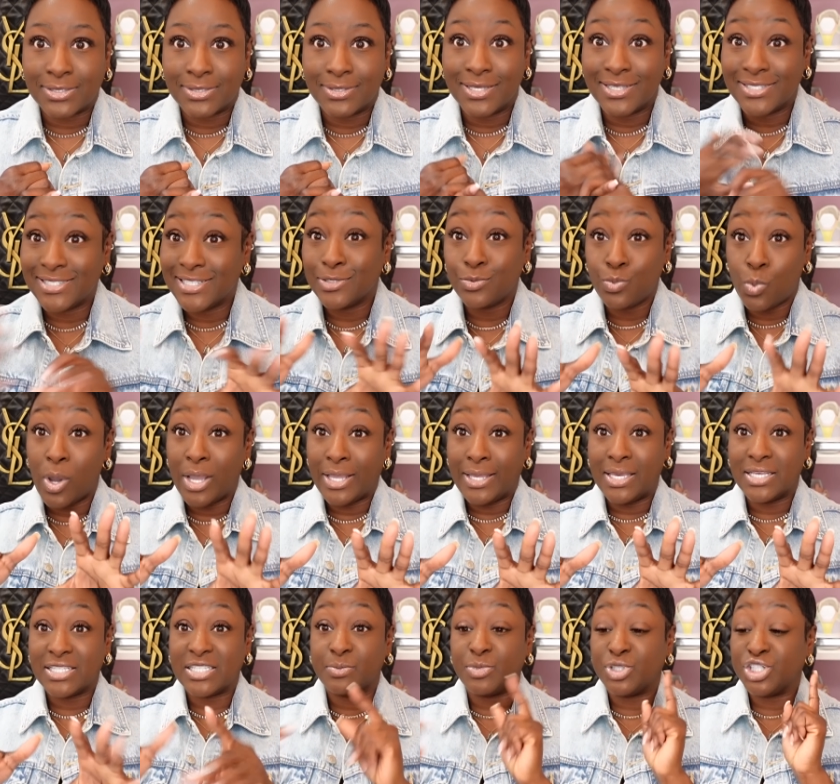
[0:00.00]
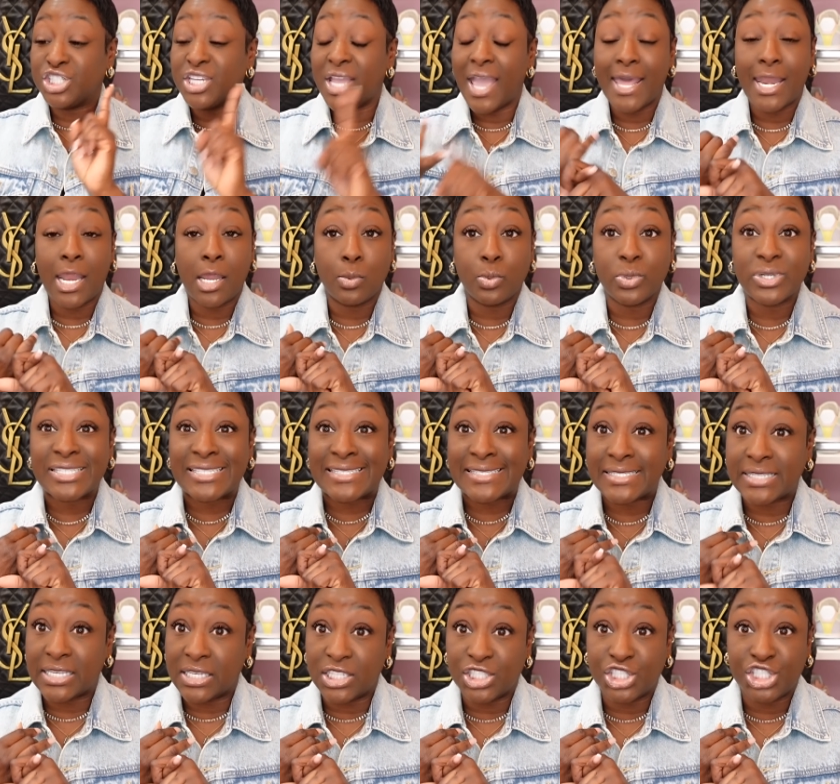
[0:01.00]
This is what gets me. She had a
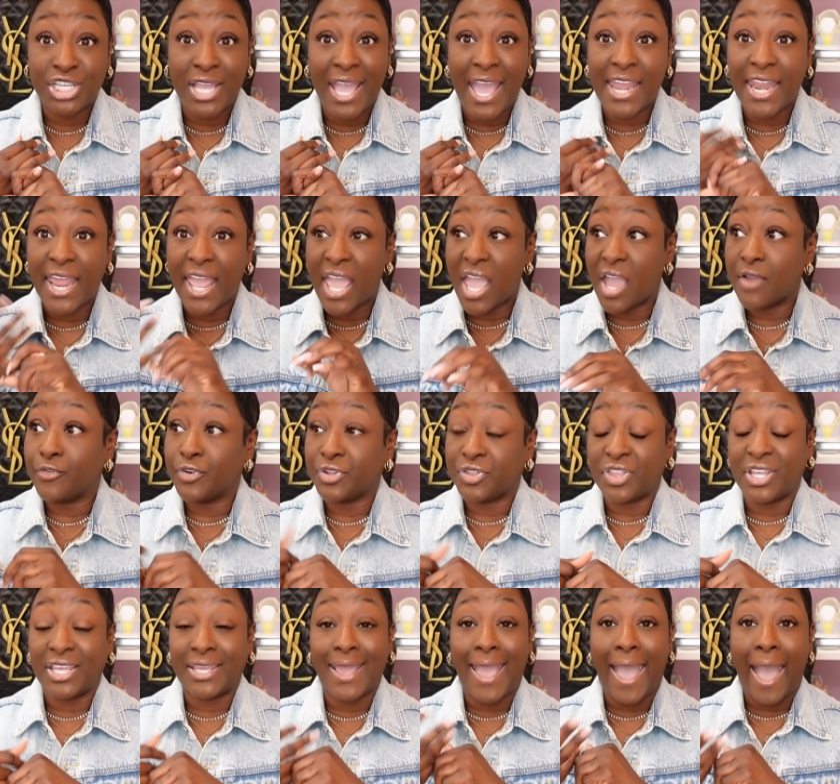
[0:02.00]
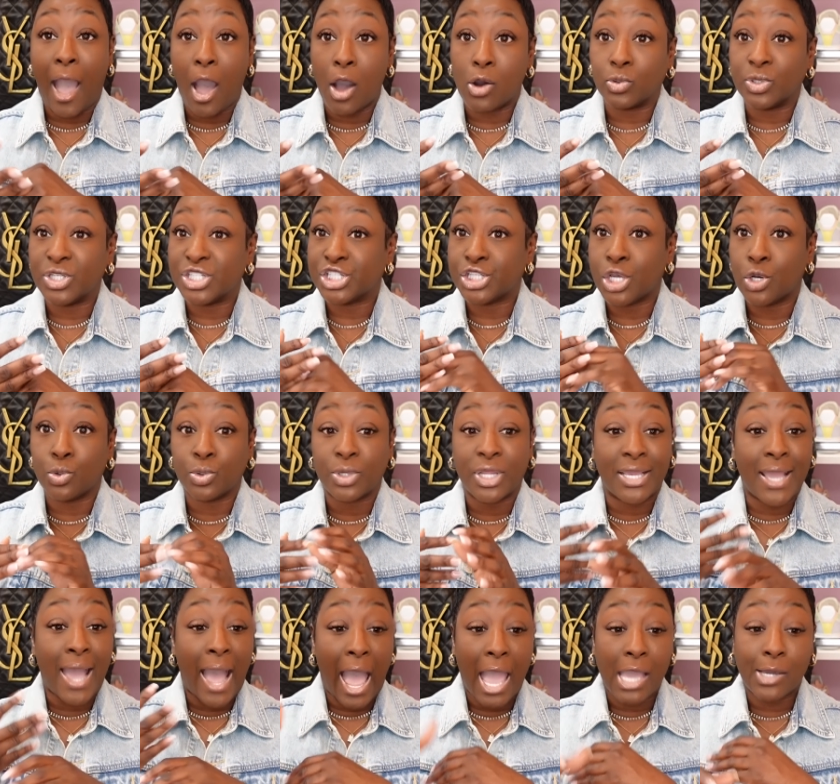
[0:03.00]
receipt. She had everything out. And so the
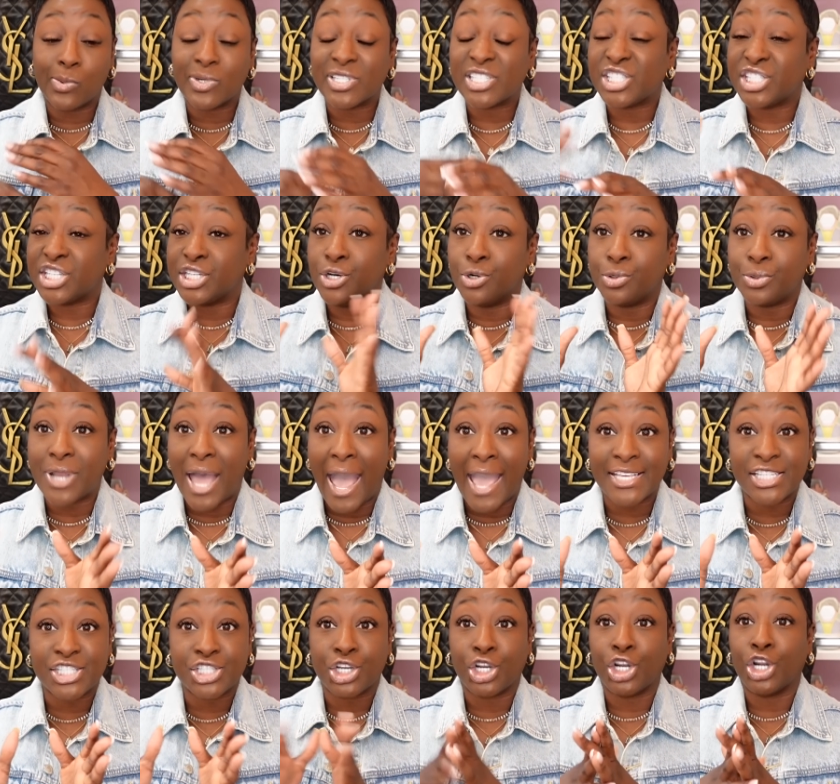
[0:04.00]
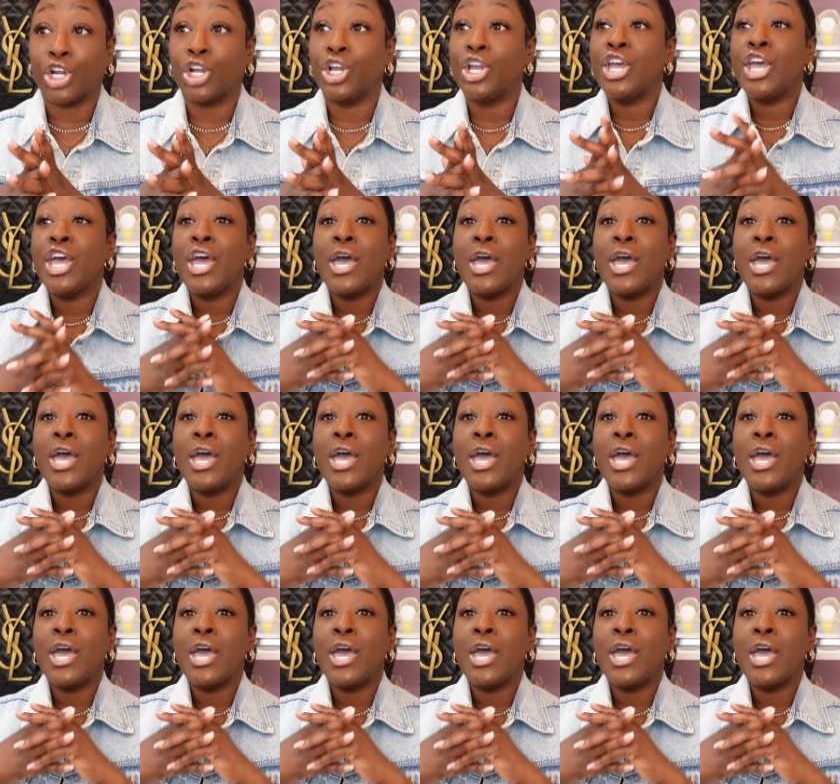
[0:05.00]
guy was still nice to her.